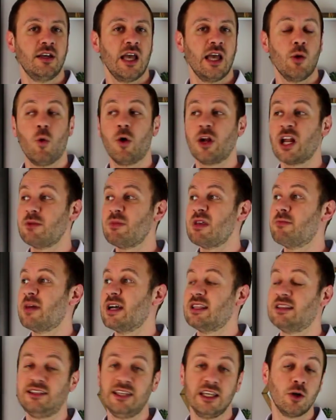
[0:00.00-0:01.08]
And what I mean by
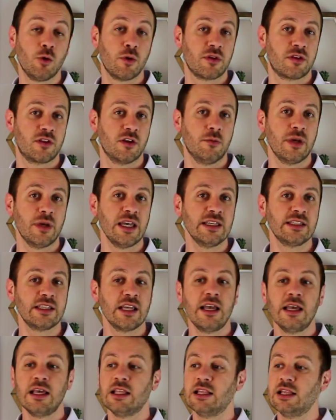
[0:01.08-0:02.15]
deal with them
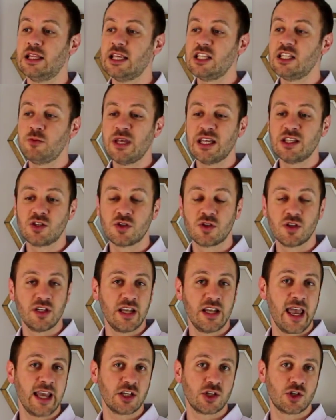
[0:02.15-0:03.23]
is lead me into the
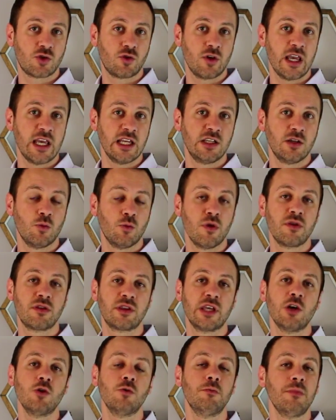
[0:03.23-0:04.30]
next trade
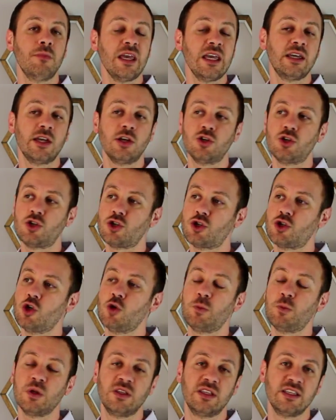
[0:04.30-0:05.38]
without making
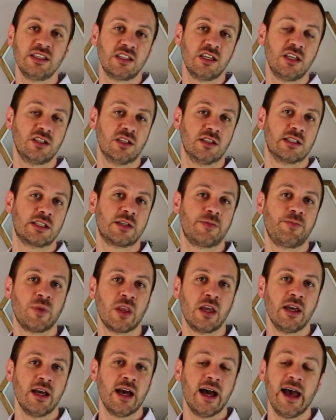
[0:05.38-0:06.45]
stupid decisions.
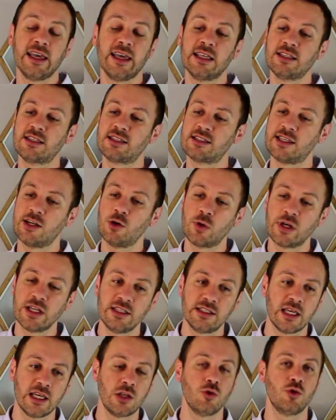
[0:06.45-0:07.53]
I can still
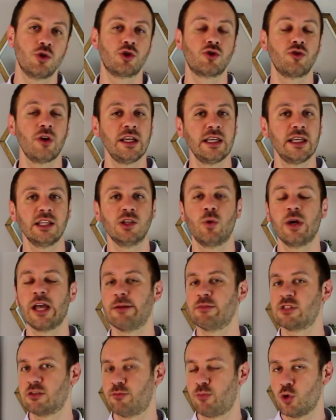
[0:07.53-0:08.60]
continue trading the way
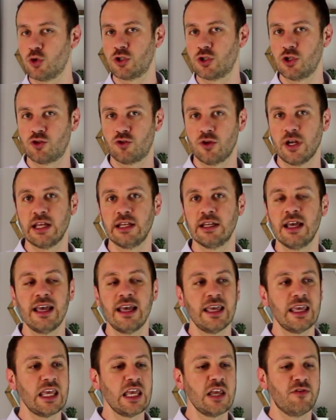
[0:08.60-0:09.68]
I'm supposed to trade,
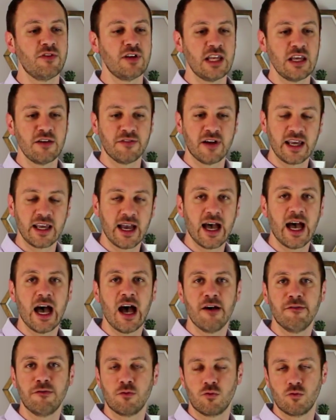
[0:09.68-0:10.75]
even if I
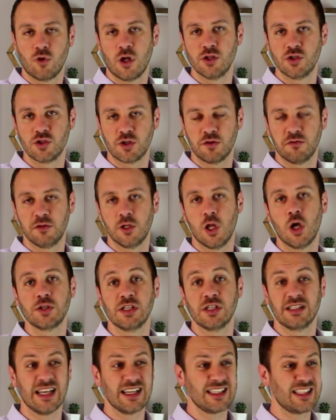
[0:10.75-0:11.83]
have runs of
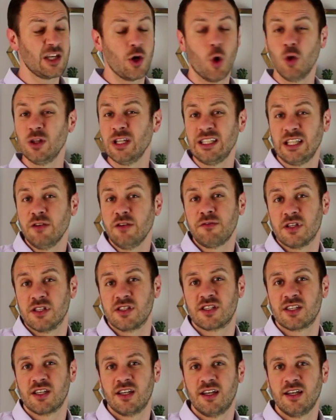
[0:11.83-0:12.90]
losses. That's the only
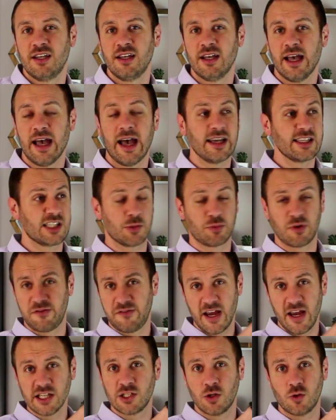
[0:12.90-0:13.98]
difference as a
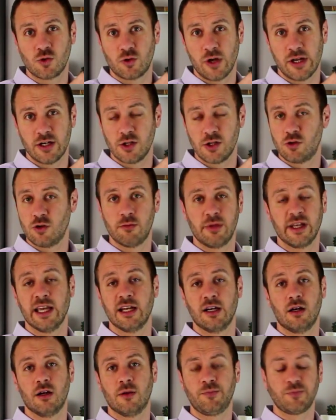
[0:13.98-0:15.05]
professional trader to a
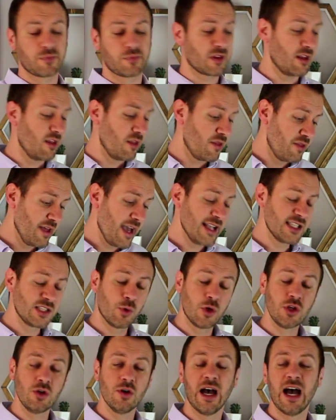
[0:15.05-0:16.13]
beginner. That's
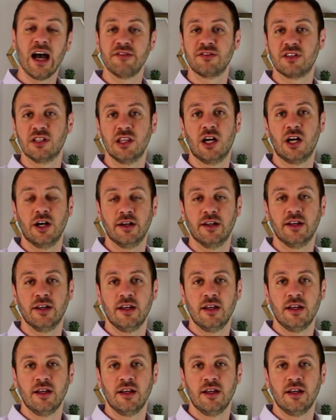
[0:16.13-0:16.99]
what you have to learn.